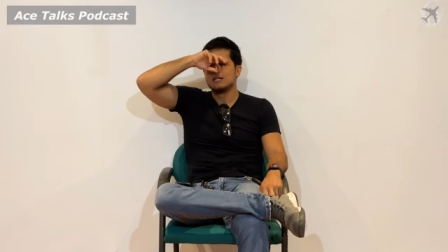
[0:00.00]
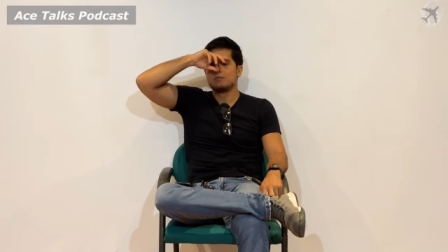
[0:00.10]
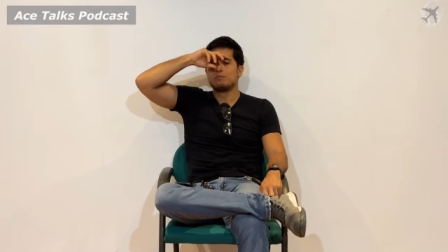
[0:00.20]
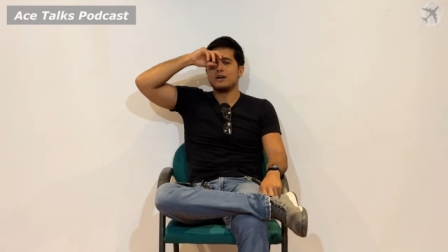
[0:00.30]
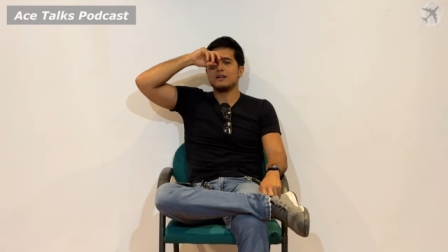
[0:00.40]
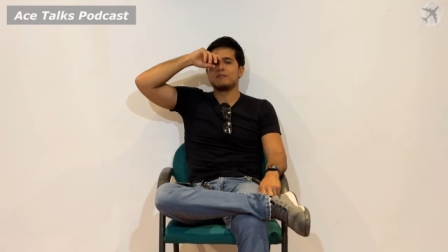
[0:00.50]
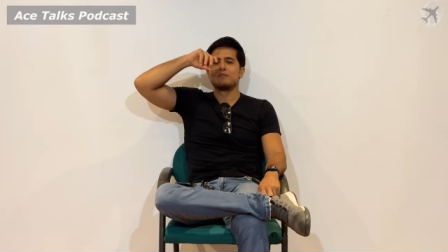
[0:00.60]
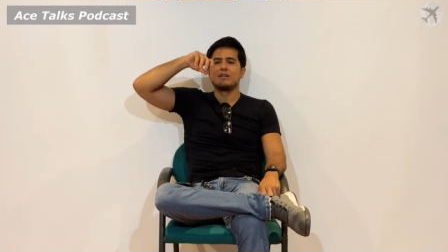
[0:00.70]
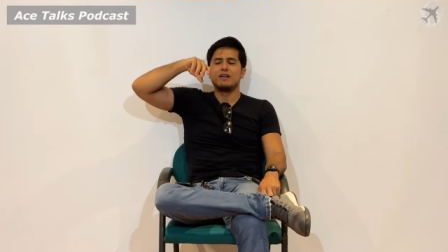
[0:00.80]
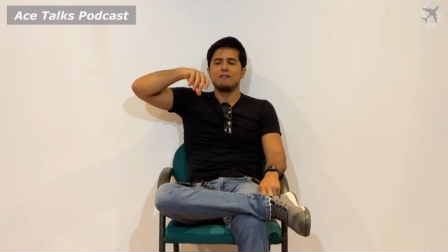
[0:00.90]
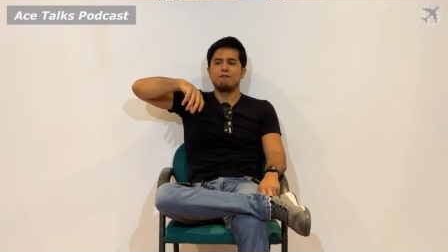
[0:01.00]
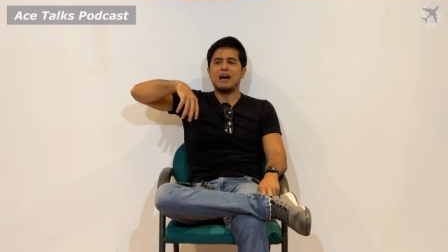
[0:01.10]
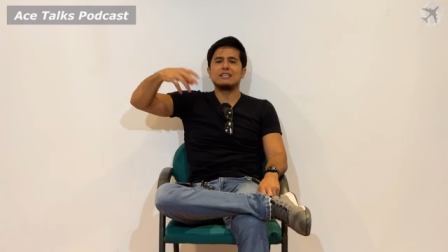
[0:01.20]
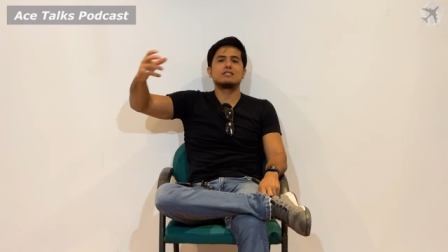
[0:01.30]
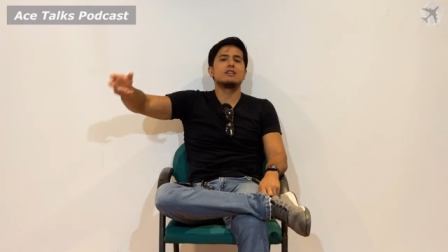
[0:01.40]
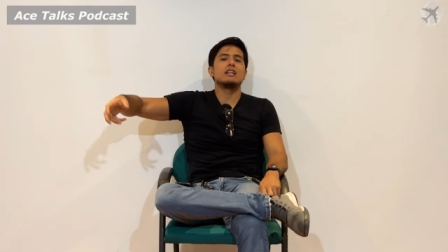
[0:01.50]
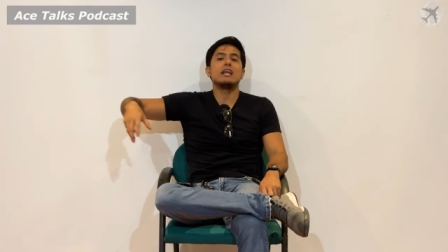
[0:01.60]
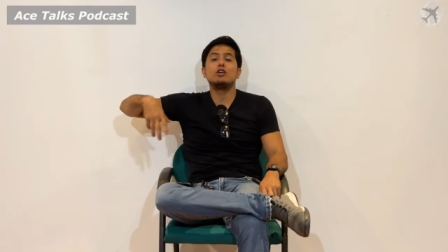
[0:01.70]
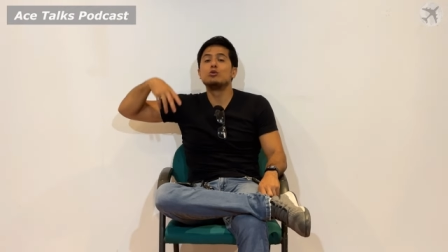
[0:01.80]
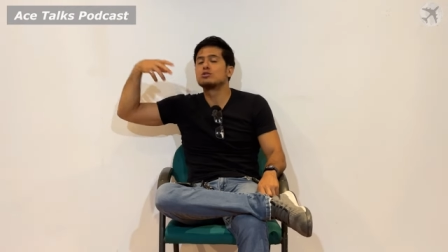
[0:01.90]
but faster than they
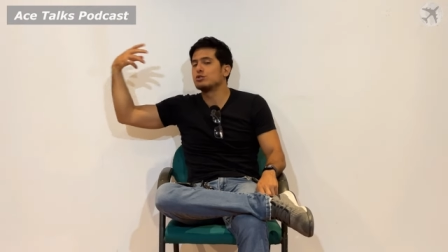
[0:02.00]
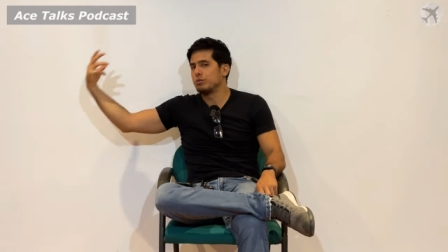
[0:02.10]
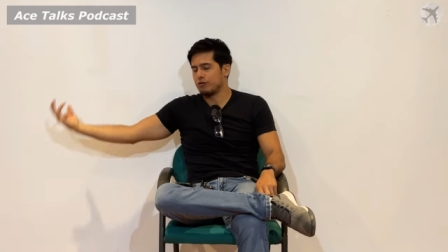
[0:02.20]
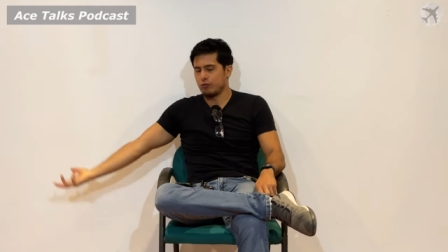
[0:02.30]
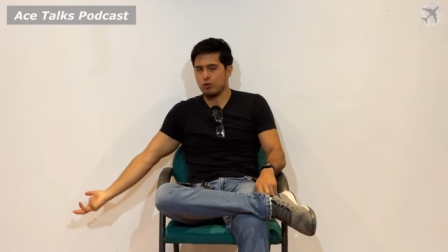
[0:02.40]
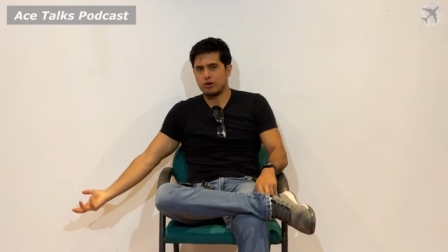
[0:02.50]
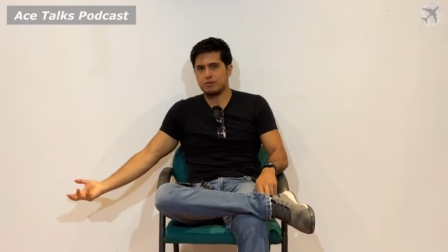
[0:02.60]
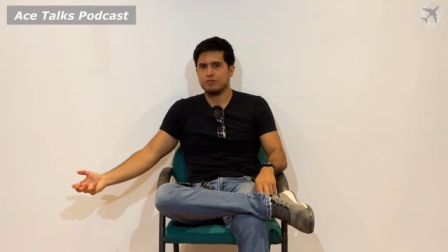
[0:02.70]
used to before